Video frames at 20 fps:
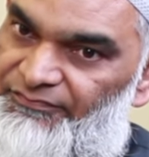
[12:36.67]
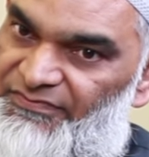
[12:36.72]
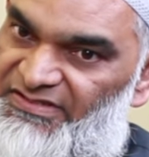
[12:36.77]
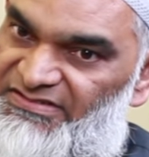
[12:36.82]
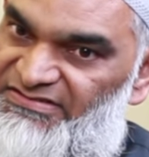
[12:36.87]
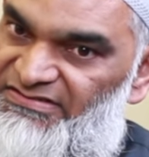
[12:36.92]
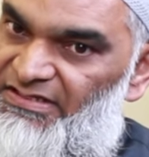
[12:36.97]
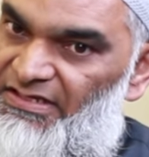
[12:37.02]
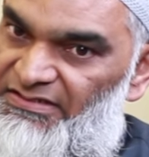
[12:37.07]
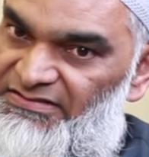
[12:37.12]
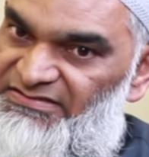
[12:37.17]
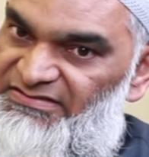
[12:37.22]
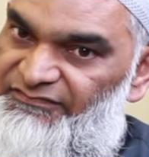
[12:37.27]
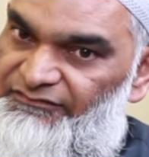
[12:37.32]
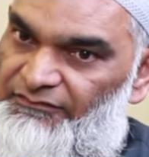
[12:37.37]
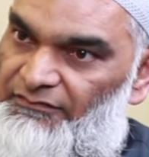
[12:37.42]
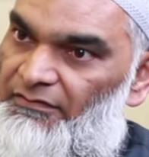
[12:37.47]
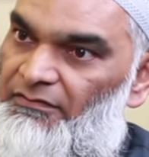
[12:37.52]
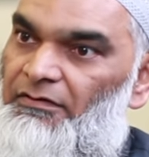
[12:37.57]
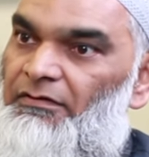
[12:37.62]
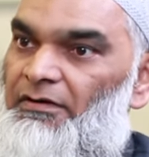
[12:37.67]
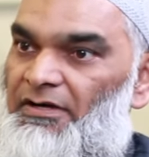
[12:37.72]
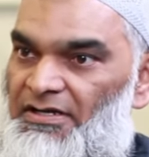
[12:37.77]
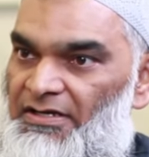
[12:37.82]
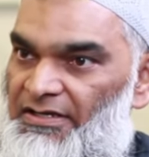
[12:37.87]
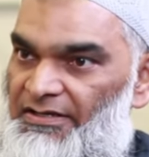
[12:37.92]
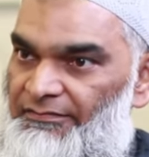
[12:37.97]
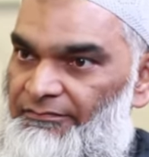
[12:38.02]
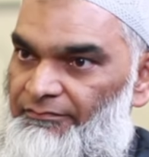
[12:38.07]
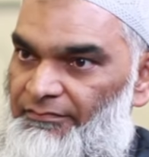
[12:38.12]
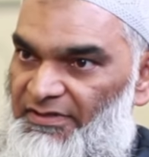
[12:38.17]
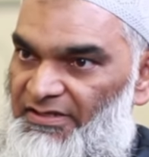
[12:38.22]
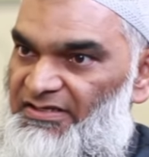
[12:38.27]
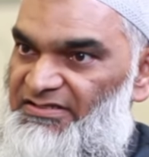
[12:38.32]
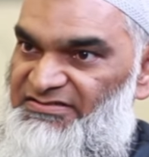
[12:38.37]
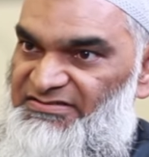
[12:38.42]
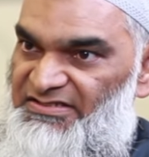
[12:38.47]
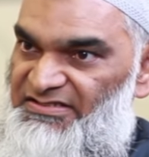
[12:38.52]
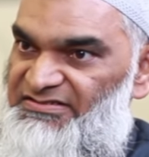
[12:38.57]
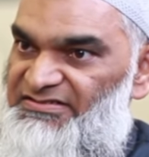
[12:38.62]
stands for Quran
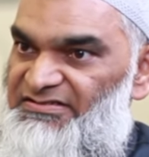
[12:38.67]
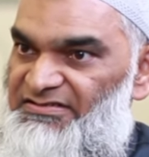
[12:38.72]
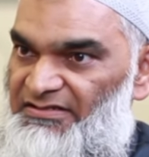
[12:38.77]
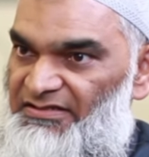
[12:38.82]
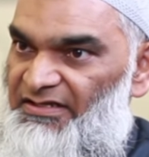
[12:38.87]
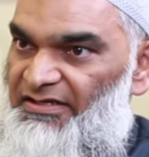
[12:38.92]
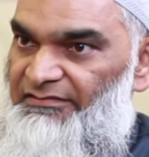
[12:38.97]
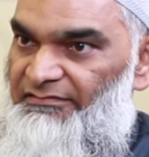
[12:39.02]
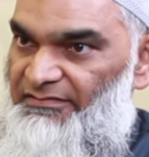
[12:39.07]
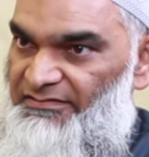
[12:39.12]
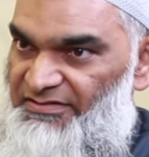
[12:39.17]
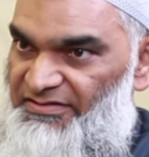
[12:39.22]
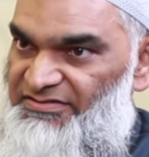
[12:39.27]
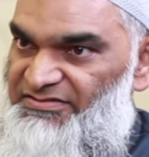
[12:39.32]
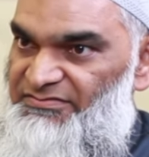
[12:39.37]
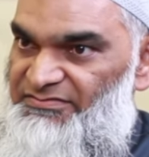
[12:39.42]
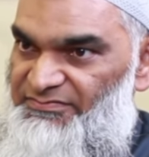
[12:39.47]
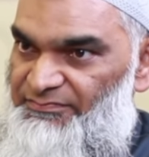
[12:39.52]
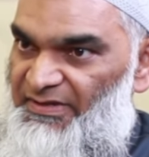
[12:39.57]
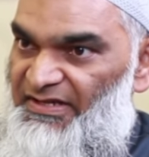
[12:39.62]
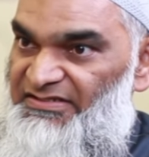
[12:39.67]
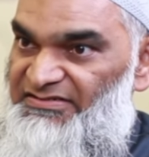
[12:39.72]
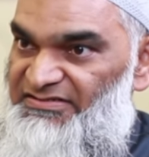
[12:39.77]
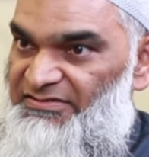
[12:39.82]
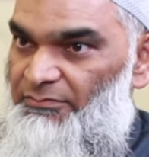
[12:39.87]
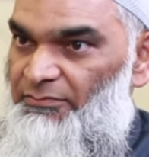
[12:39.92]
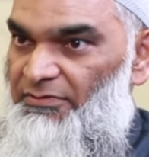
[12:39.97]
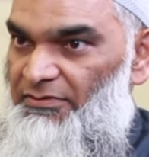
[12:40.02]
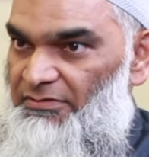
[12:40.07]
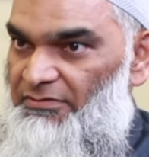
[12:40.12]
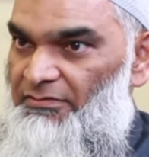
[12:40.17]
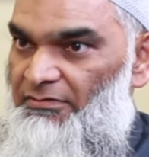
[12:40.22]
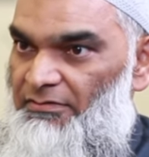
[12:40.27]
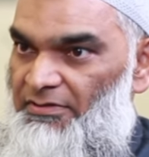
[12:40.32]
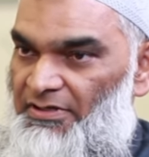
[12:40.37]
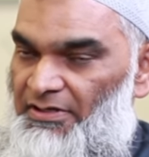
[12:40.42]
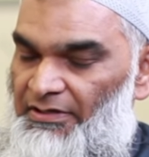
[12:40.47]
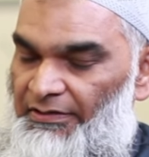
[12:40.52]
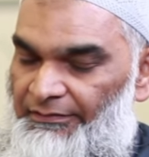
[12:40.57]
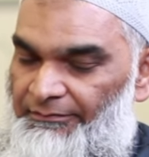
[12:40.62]
because that's the letter that spells the word
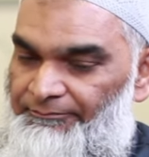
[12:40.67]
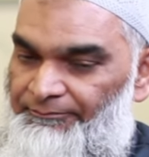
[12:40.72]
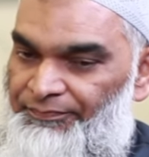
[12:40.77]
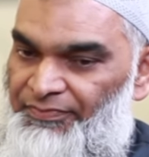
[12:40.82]
Quran.